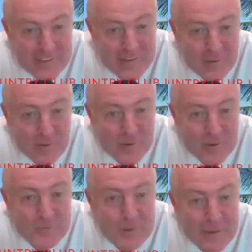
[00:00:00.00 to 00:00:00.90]
and who could
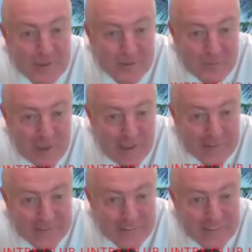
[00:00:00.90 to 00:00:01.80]
spin it the
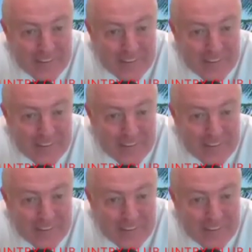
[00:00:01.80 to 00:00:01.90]
best